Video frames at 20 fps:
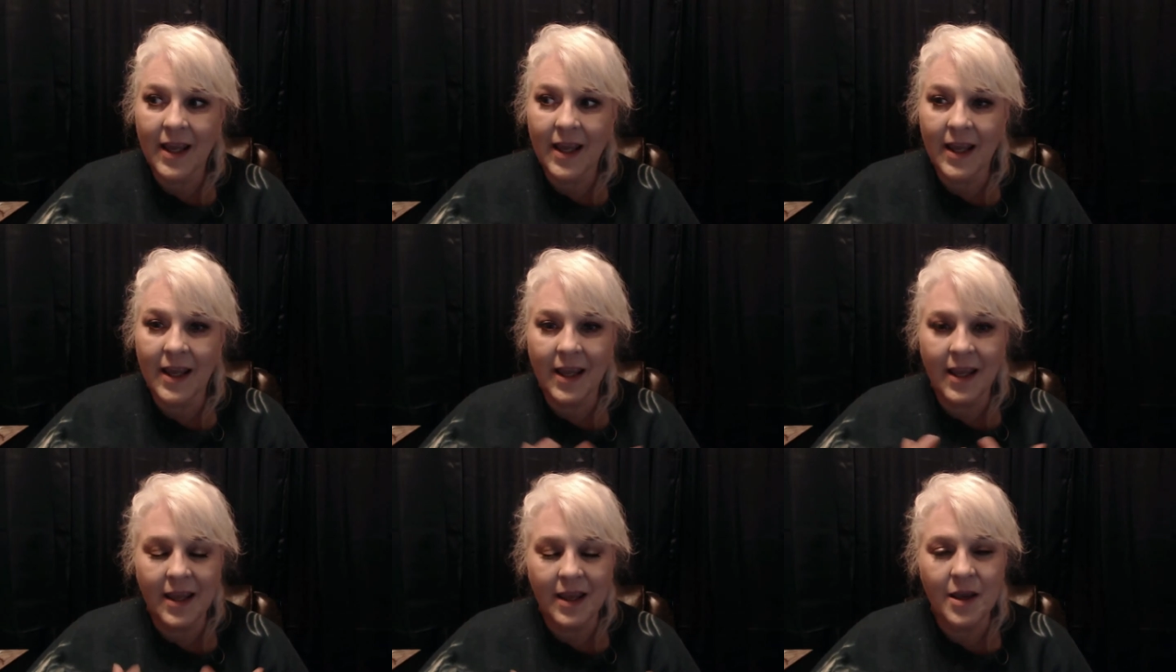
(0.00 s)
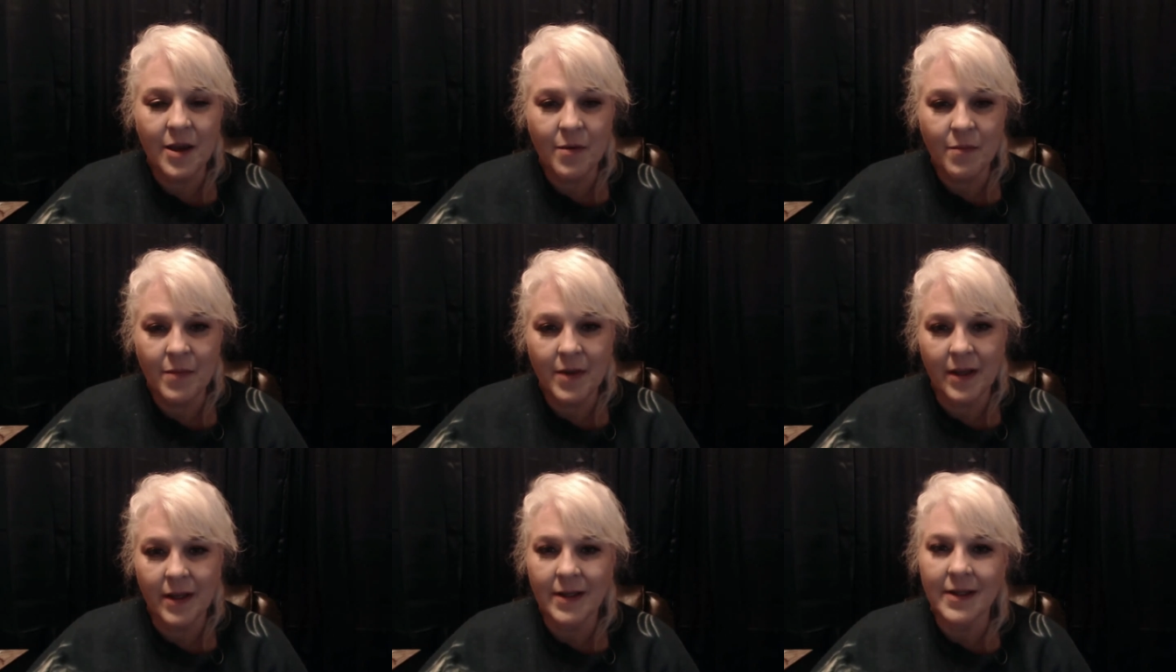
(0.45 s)
him
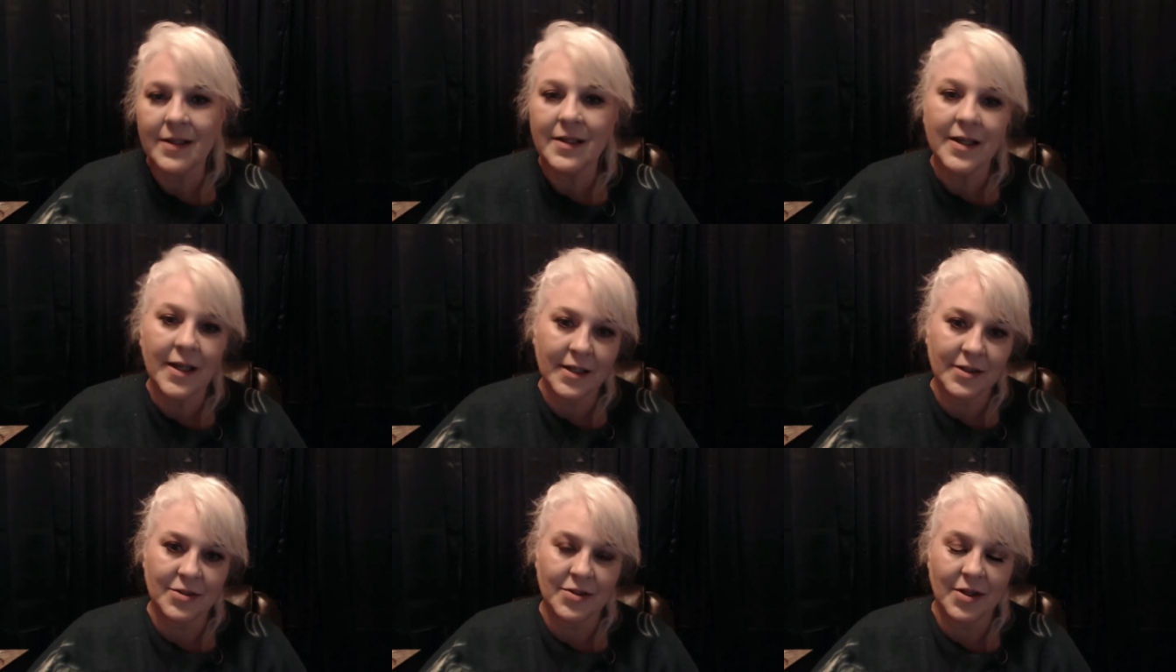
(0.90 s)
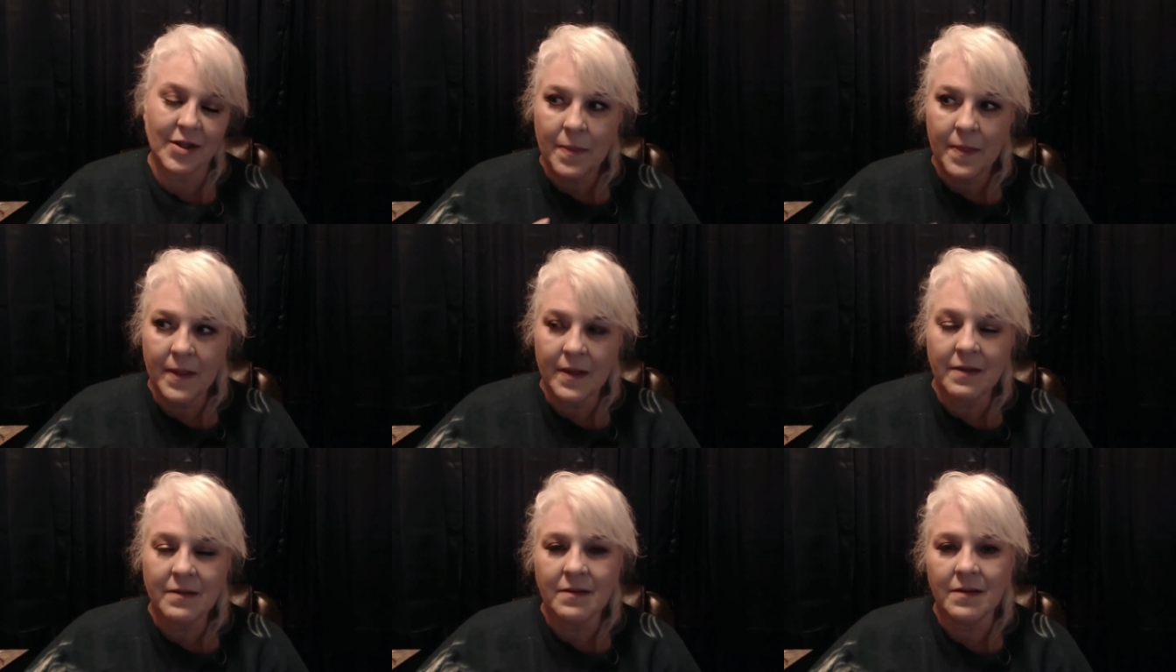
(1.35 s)
in a nutshell.
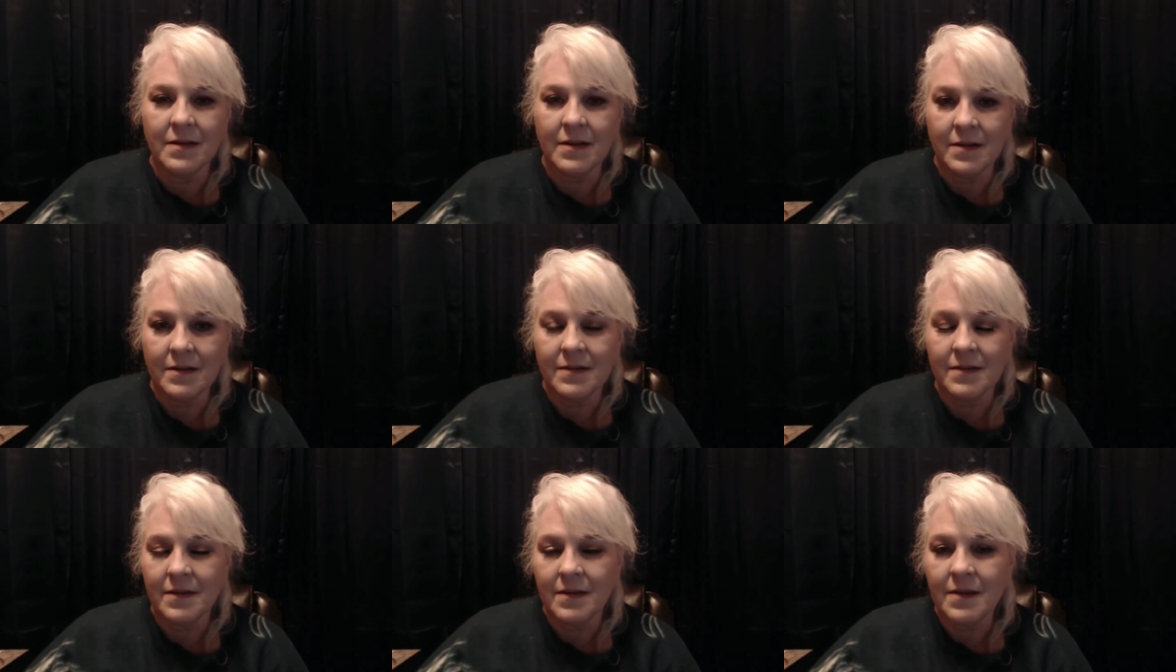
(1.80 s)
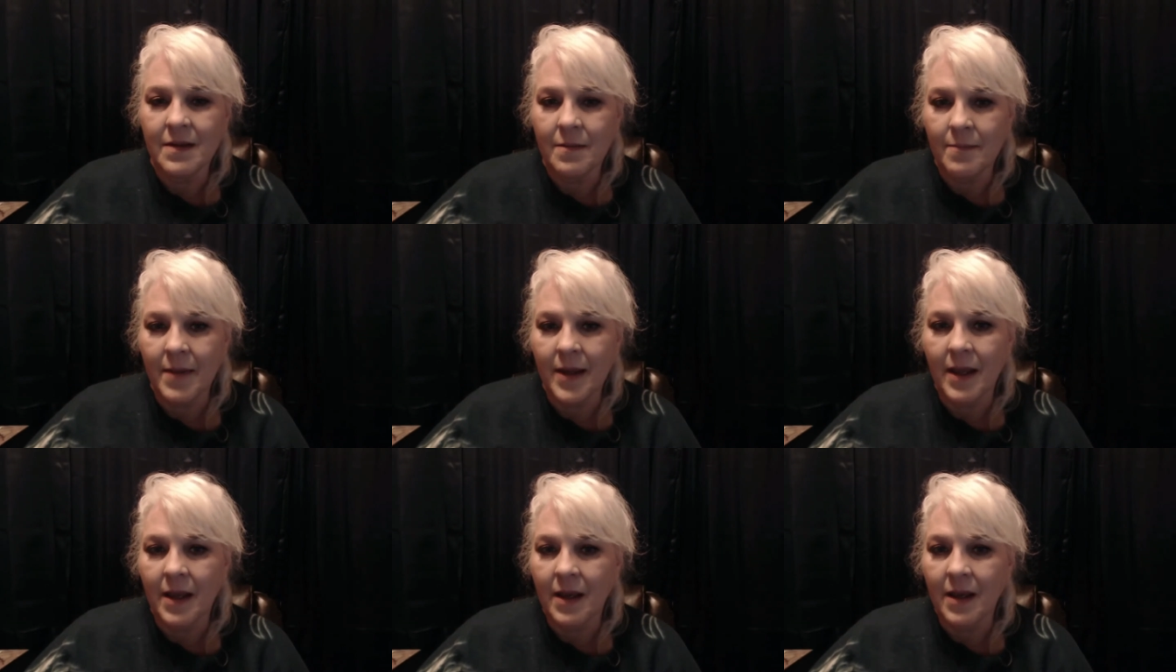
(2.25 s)
This is the
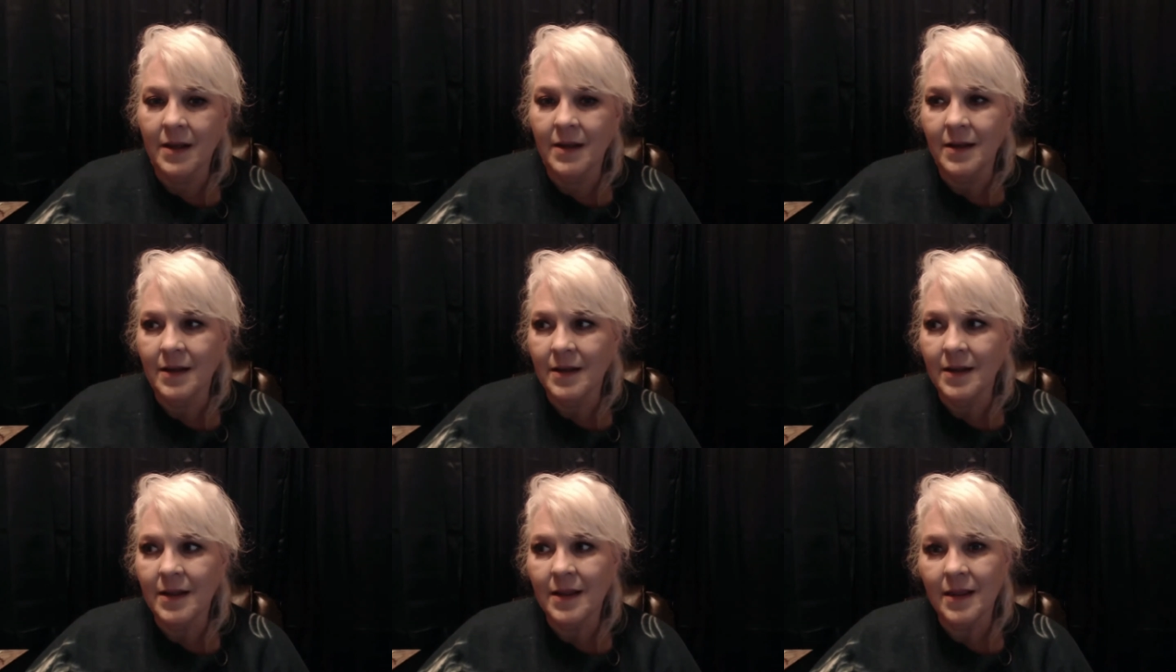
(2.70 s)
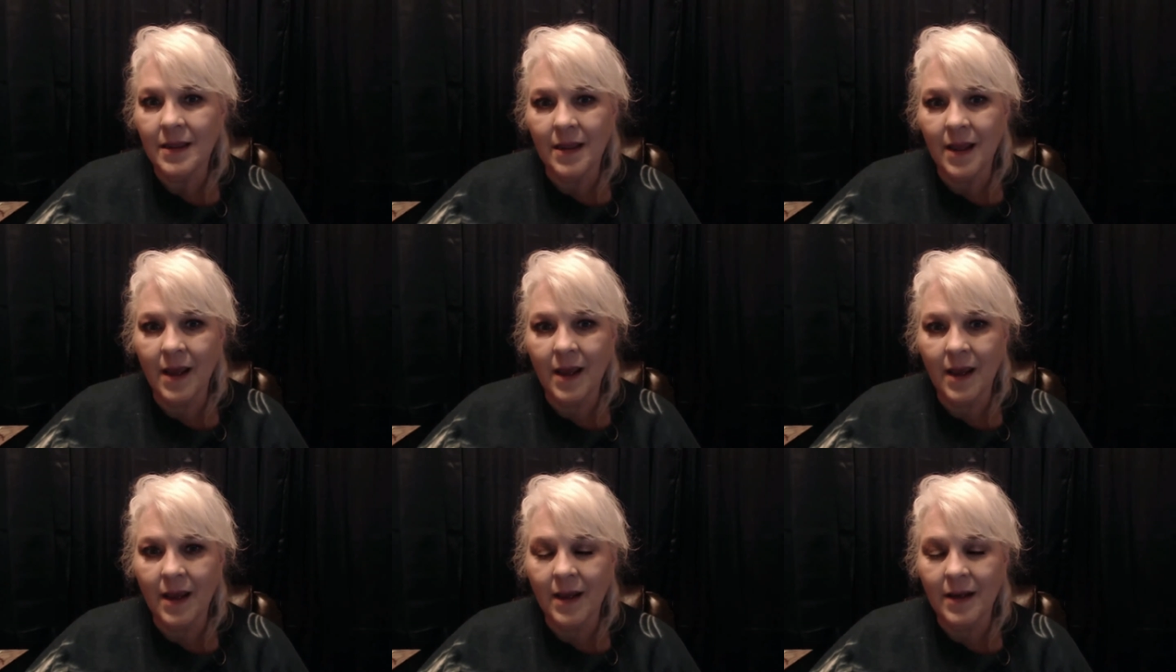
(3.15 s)
man
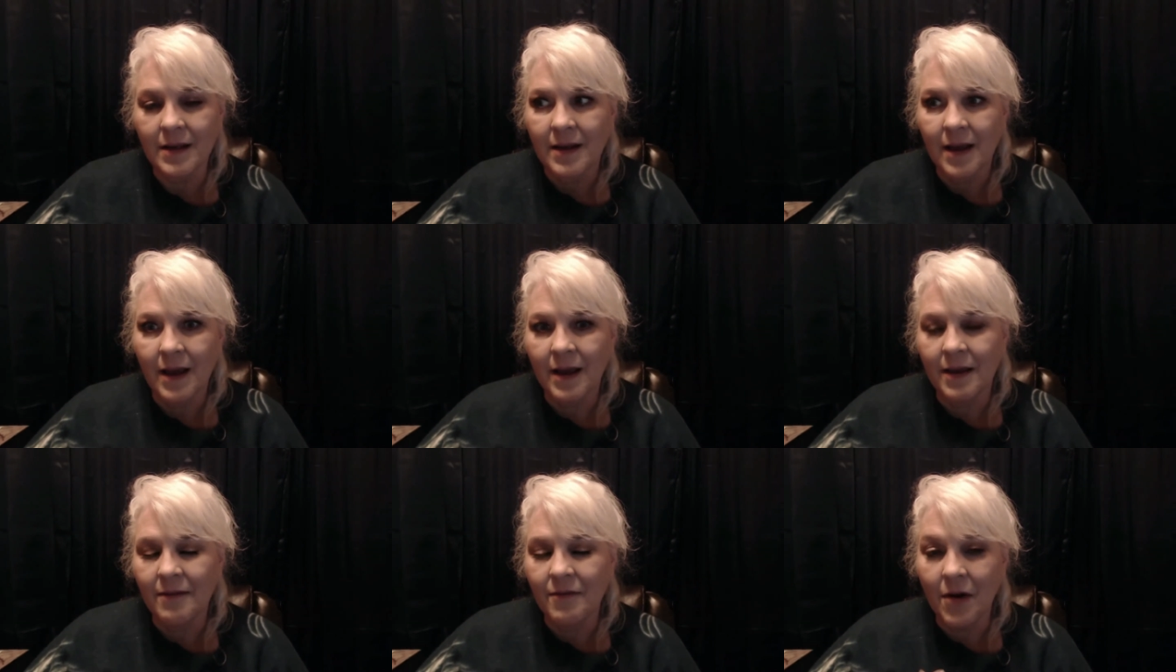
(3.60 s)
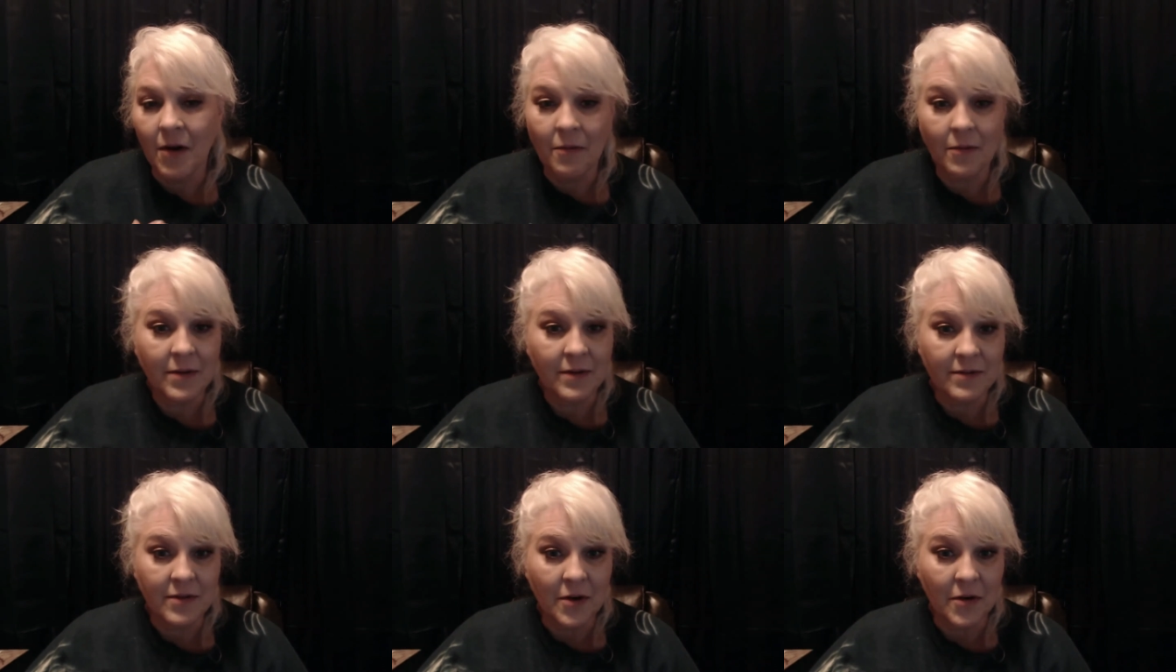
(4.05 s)
that I've
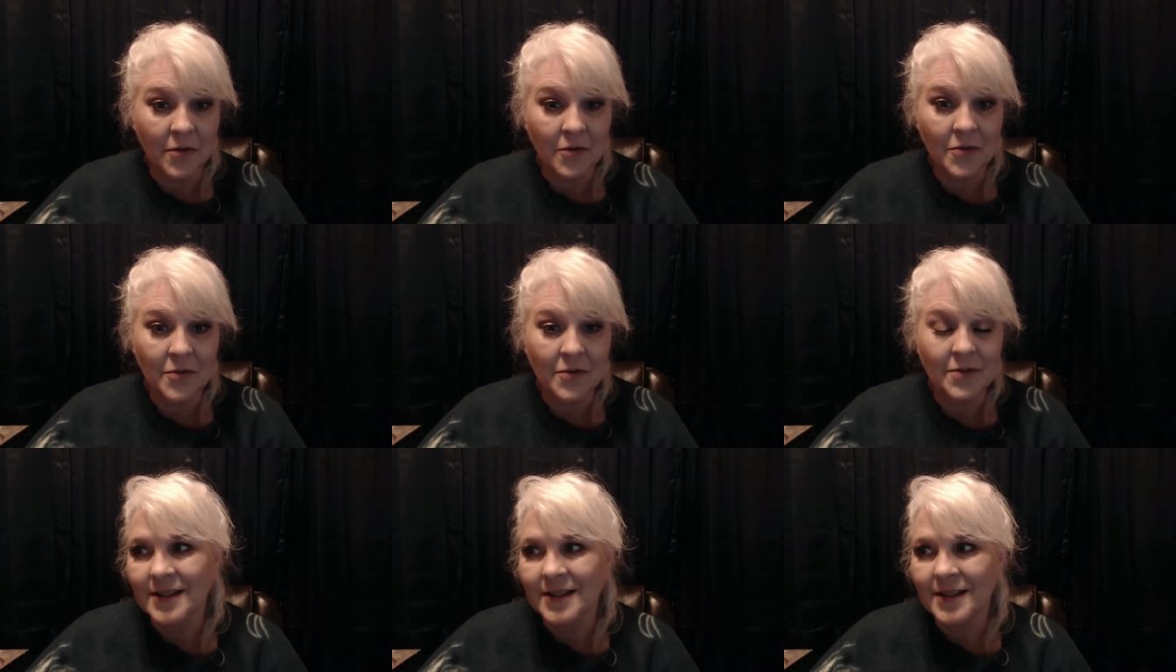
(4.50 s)
always known.